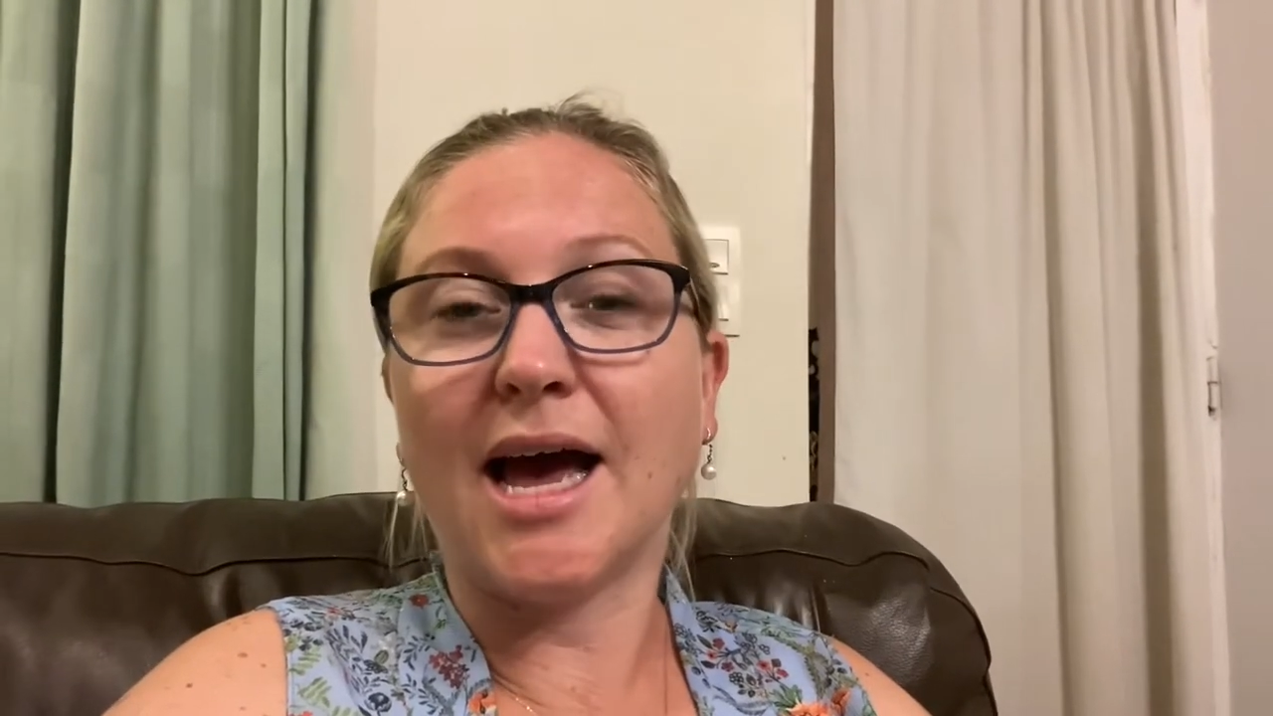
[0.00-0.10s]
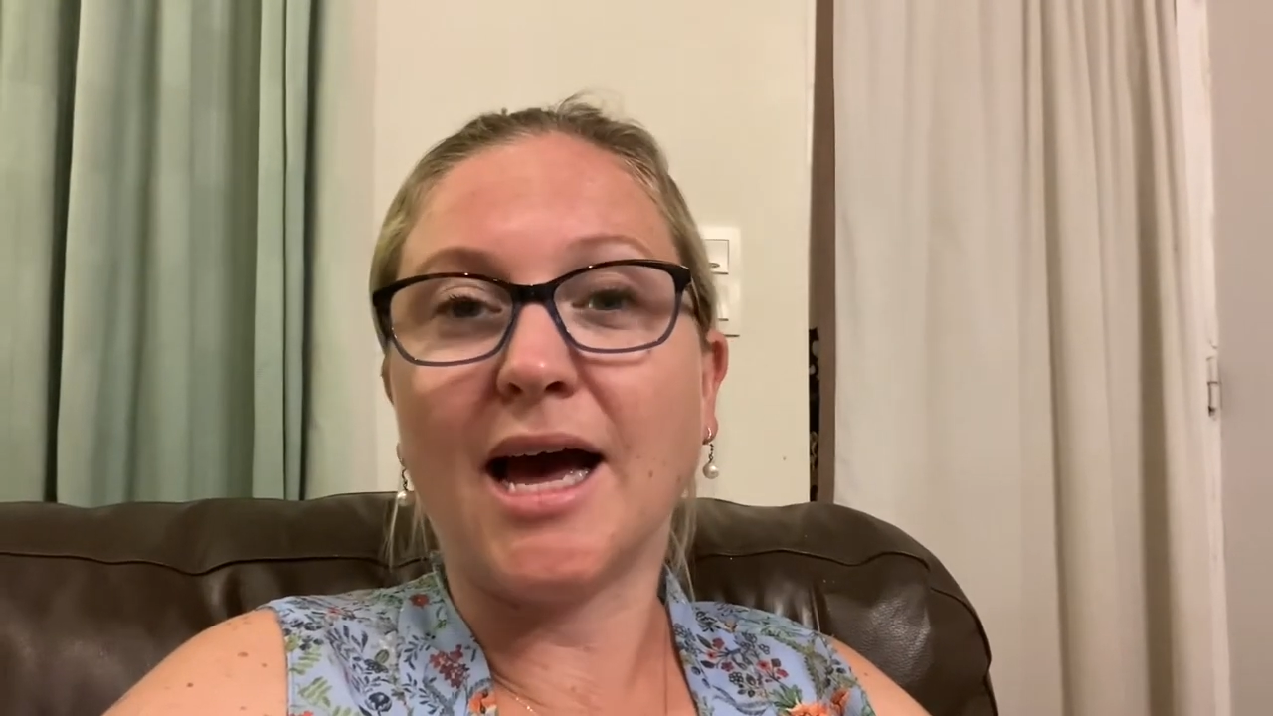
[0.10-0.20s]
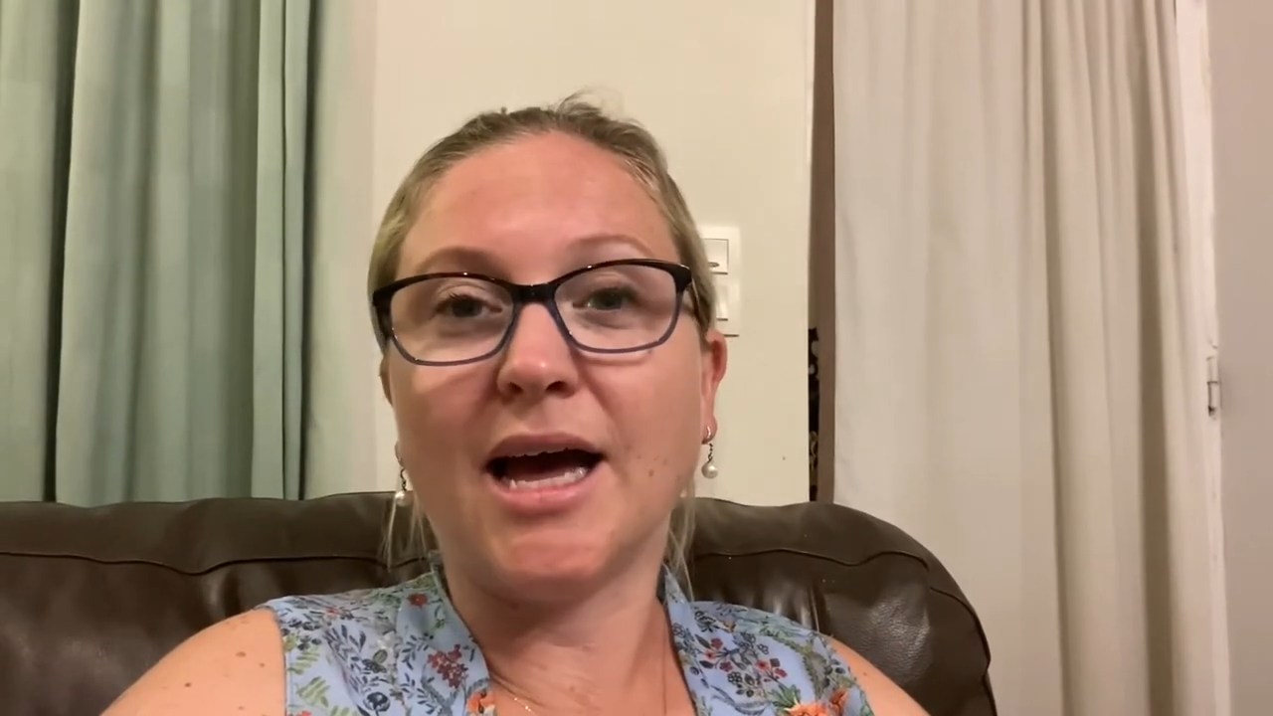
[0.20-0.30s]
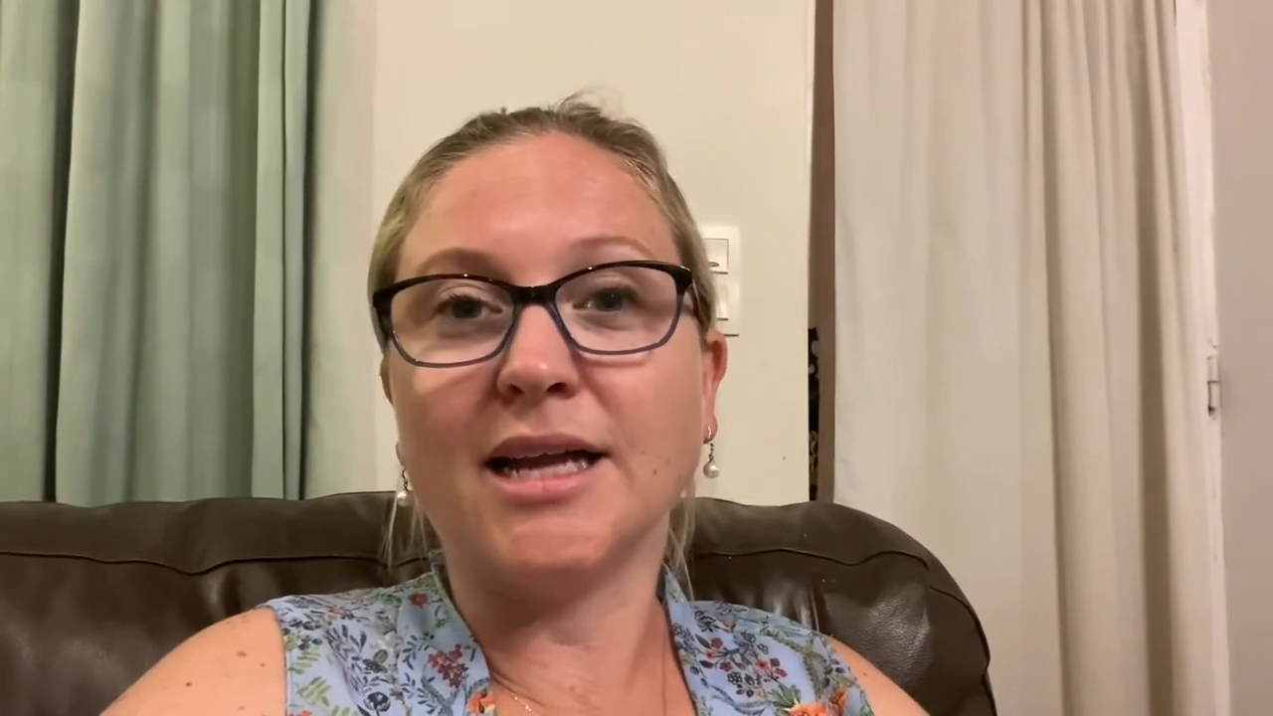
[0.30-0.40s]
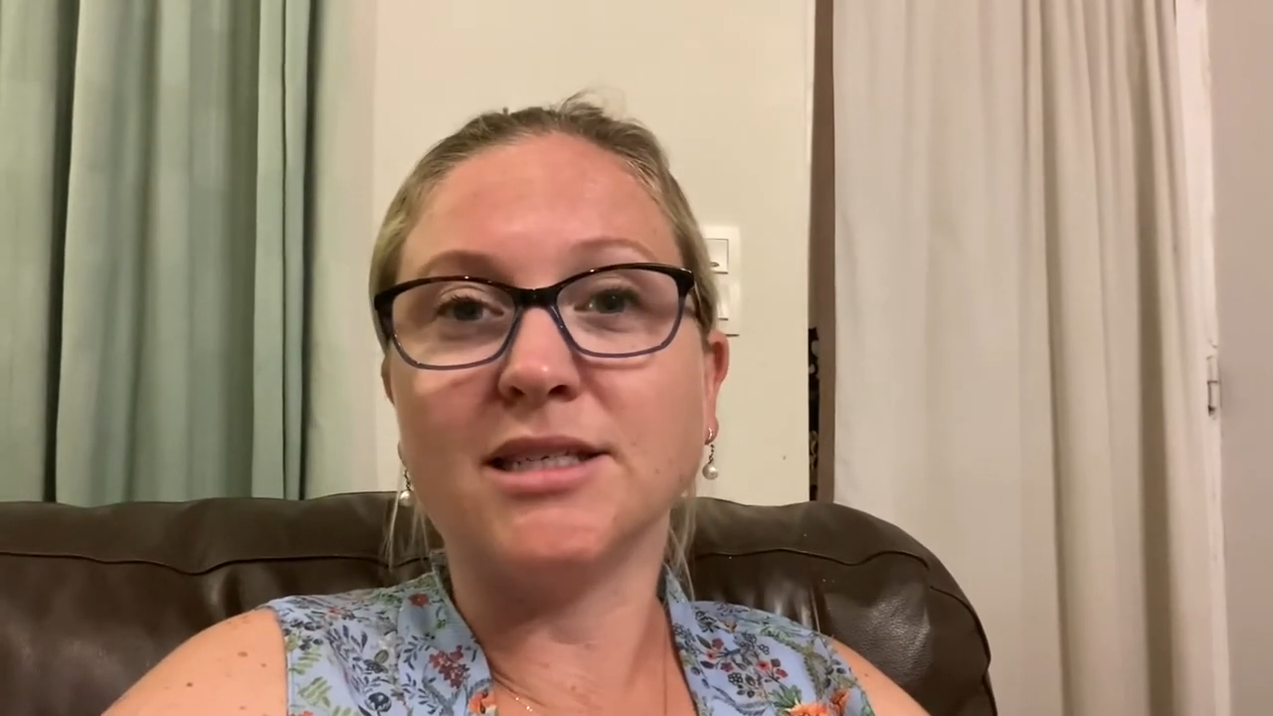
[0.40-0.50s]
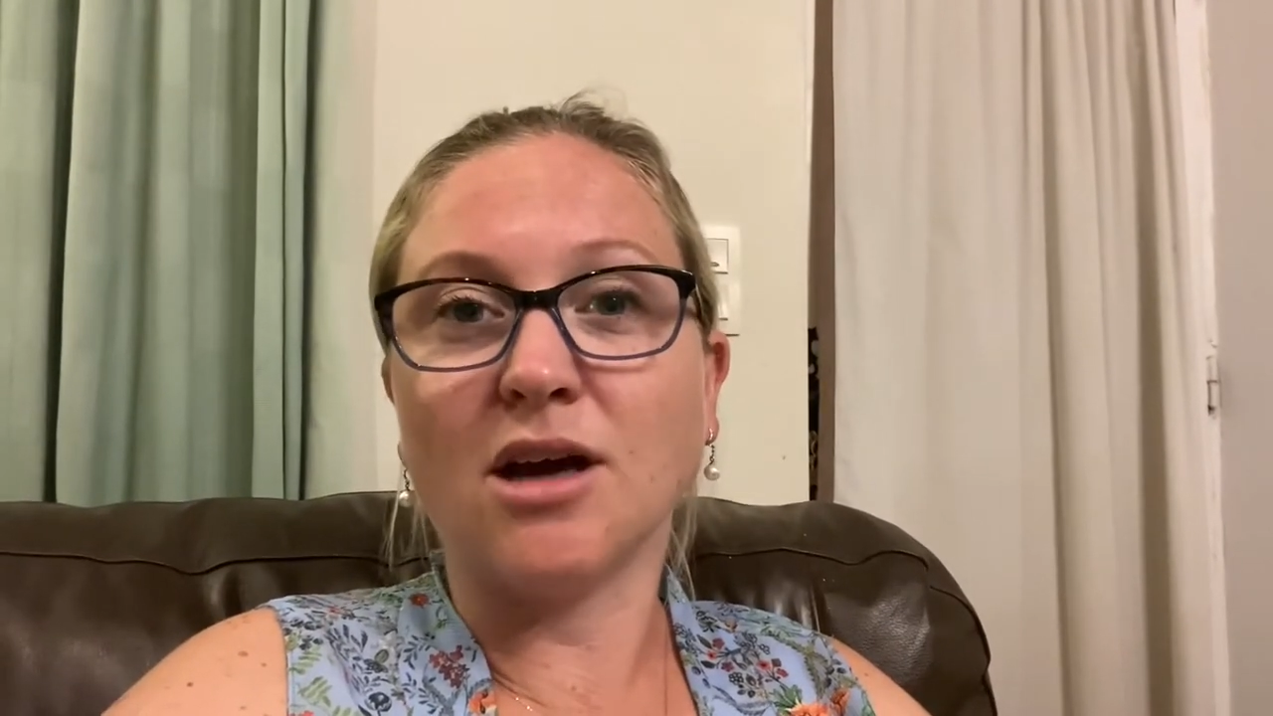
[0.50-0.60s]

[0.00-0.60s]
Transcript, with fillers: and